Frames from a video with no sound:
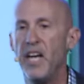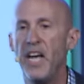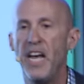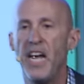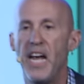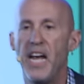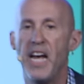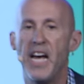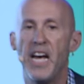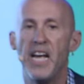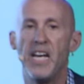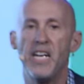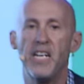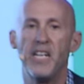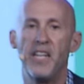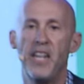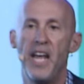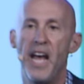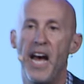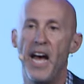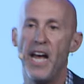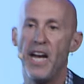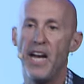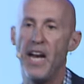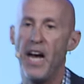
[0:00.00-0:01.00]
And
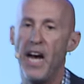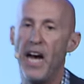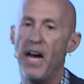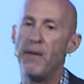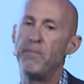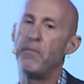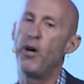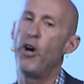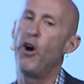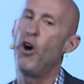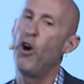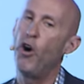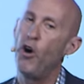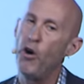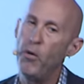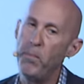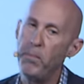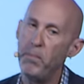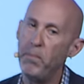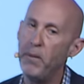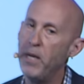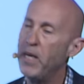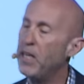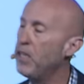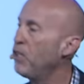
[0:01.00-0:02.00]
that I'm
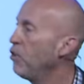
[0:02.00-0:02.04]
hoping